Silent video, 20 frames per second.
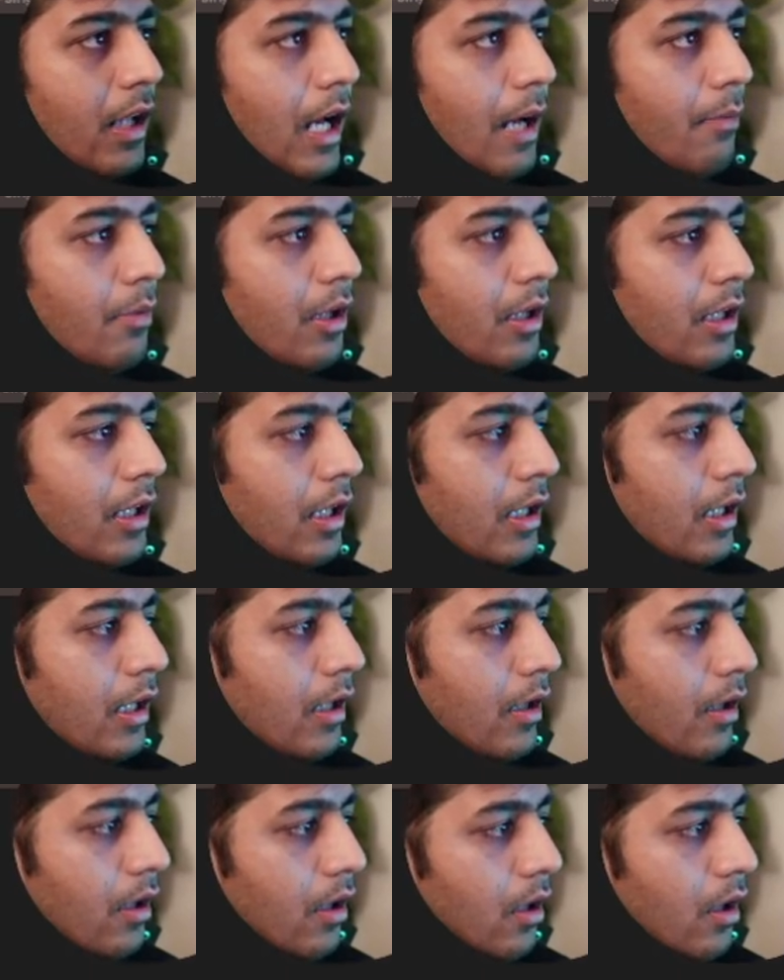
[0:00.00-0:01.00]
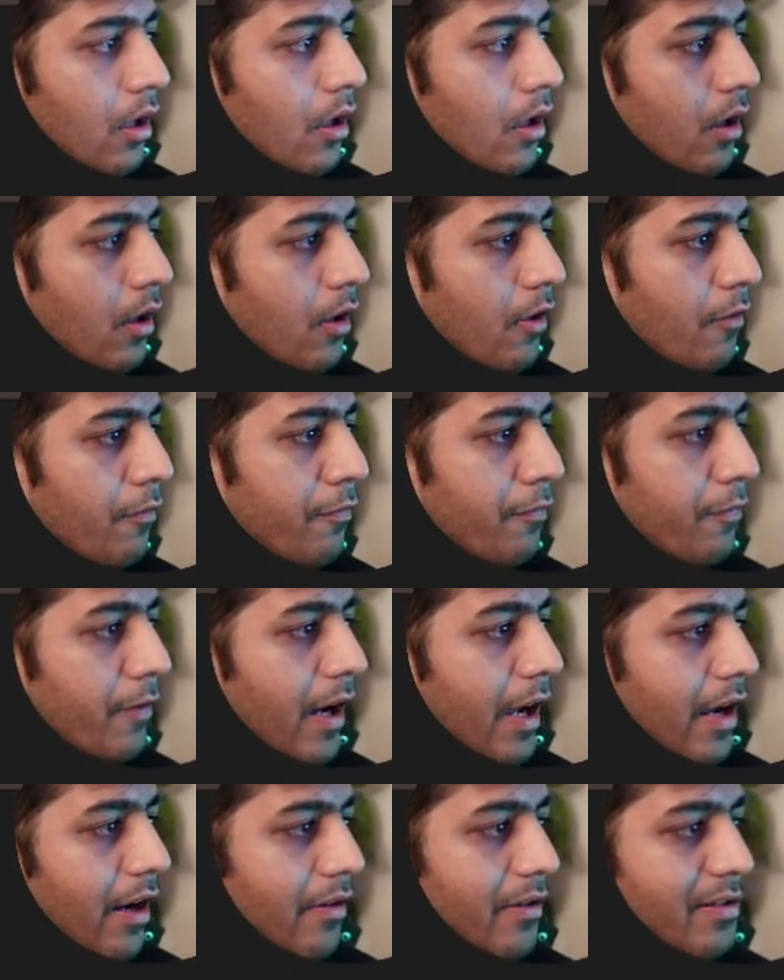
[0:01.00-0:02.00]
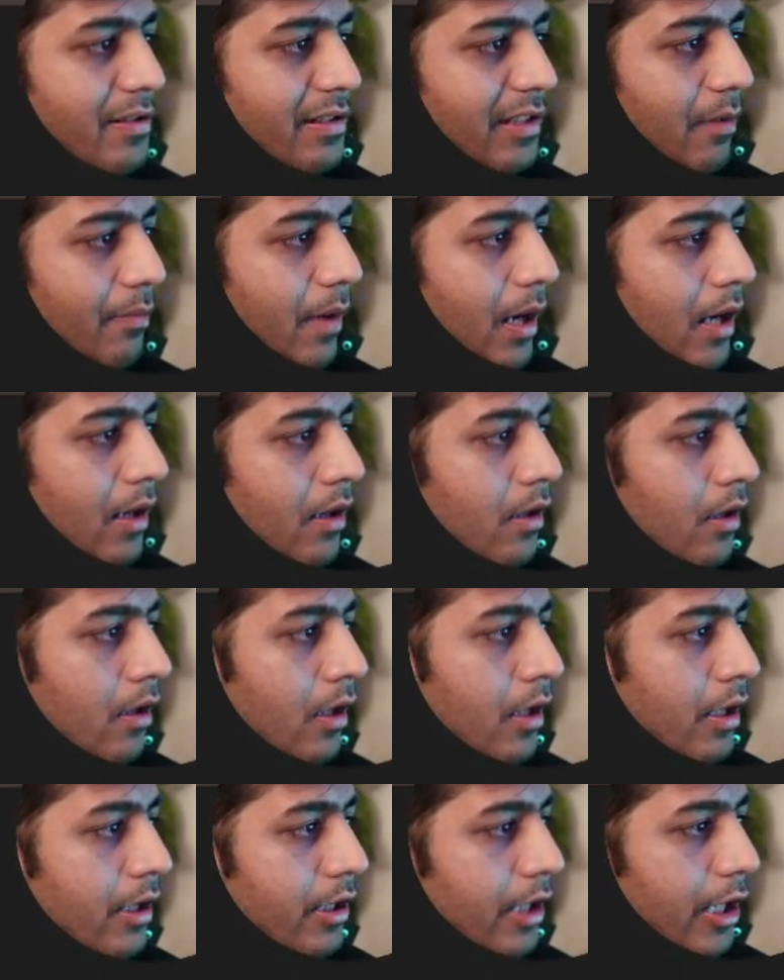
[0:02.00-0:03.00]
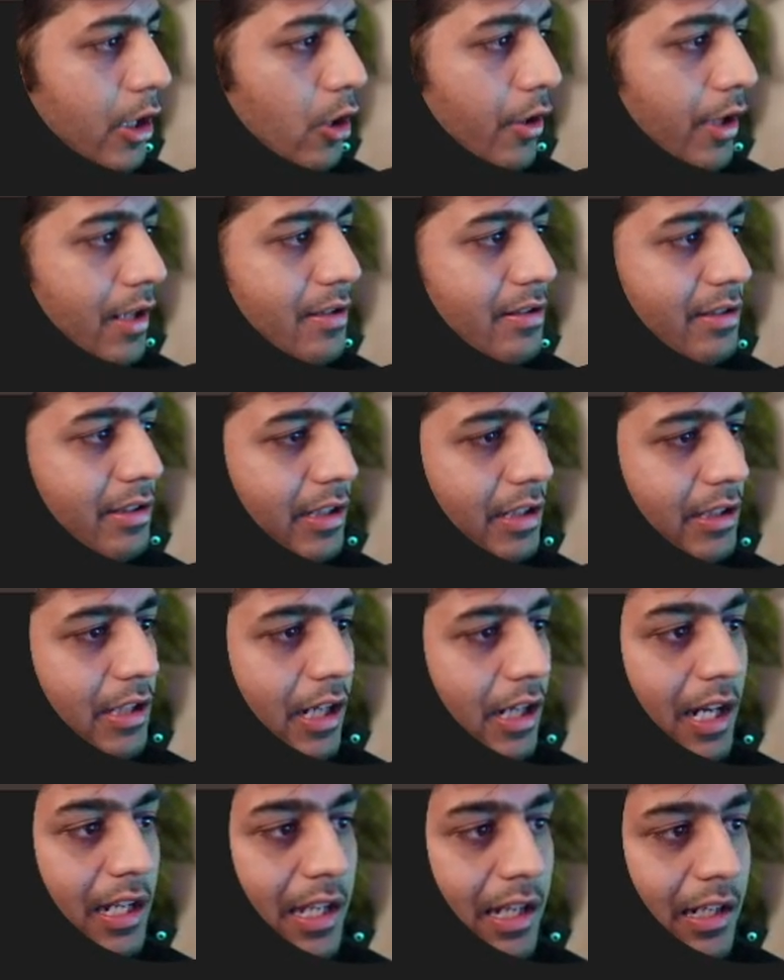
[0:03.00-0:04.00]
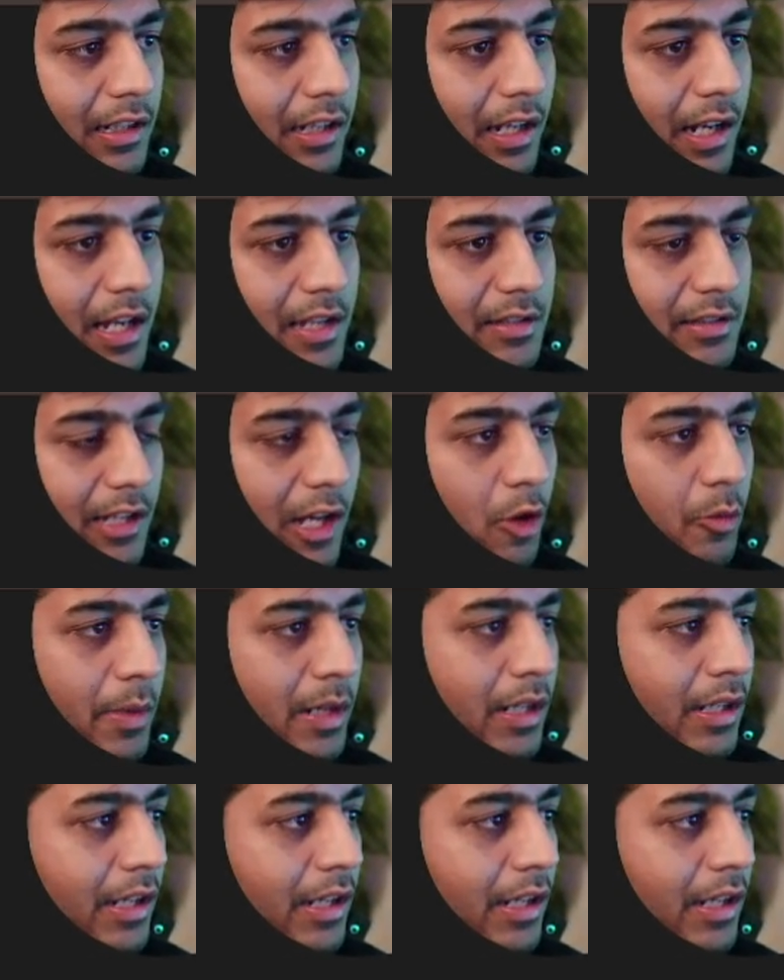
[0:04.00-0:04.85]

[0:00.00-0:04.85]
I'm gonna fire this command. Here you can see the connector has now been